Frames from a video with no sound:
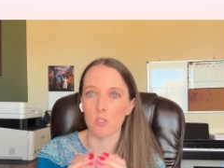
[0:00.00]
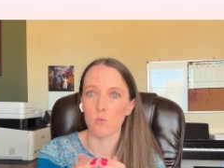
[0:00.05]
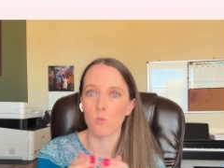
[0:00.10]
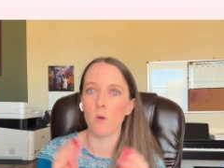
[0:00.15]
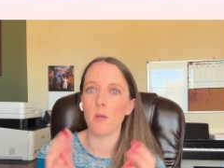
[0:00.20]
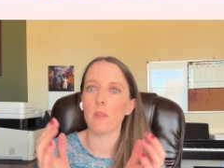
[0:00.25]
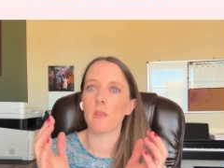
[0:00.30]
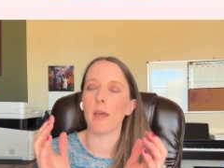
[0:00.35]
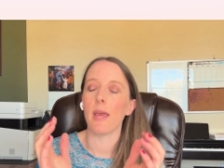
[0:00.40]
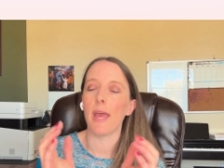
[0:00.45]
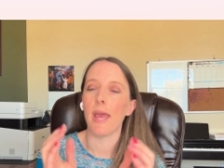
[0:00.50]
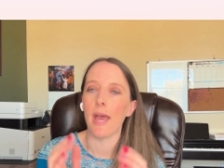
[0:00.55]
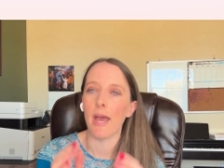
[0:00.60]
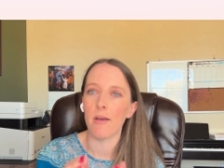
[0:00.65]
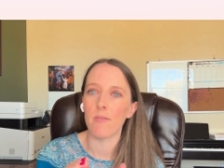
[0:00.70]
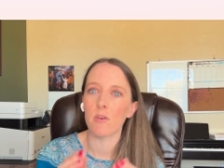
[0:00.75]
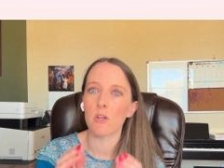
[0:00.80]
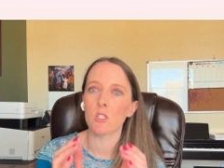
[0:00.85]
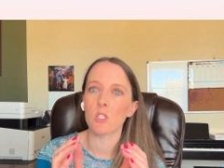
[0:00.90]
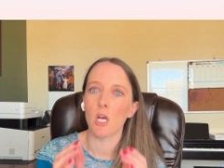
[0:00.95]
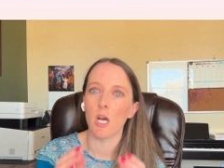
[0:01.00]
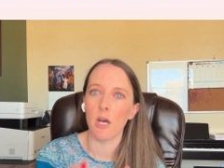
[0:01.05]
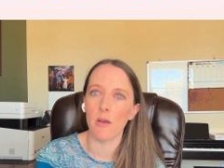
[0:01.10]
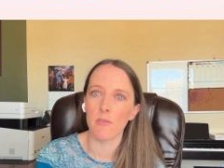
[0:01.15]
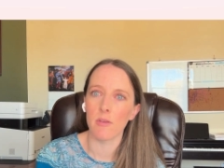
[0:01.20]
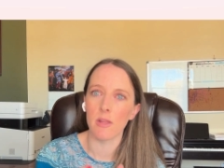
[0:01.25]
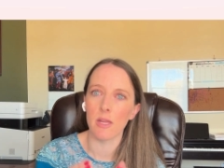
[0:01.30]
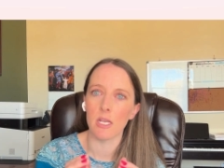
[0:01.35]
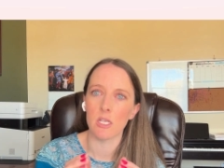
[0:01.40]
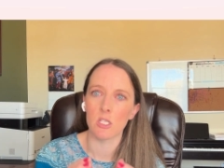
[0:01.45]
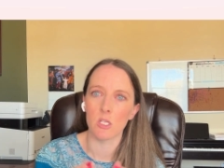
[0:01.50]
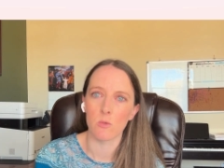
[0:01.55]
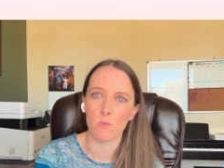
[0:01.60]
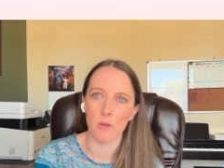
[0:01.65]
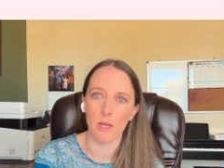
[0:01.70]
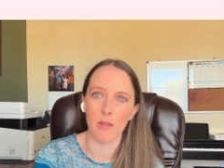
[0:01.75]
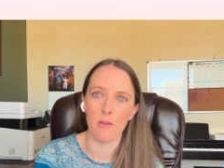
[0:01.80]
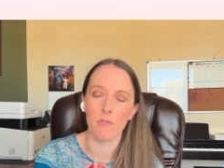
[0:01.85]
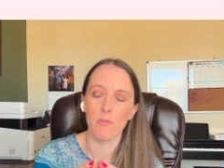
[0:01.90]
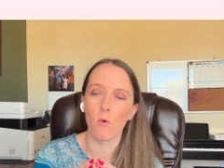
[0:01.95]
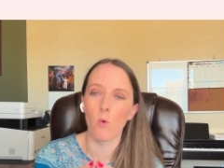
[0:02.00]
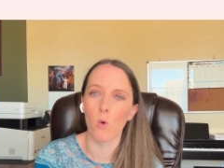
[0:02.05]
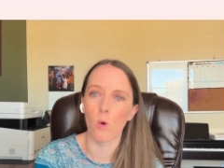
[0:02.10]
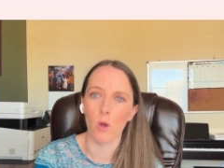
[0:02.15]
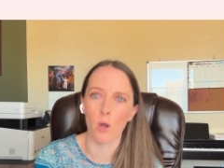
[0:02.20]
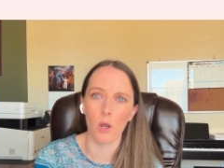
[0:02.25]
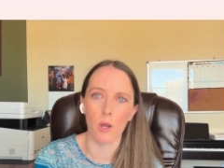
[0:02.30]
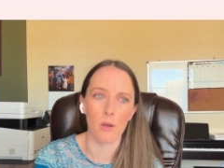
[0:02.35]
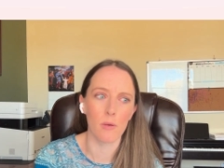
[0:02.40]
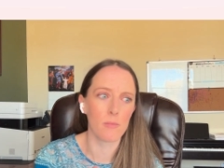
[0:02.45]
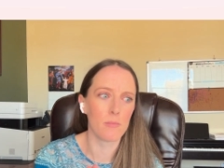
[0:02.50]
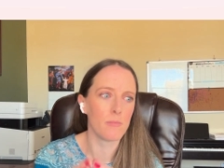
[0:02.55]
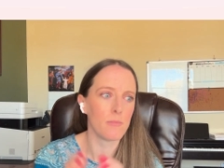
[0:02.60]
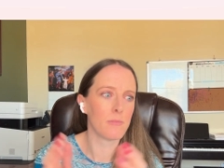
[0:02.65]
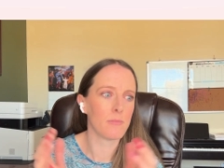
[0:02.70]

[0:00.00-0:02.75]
What the average ovulation rate for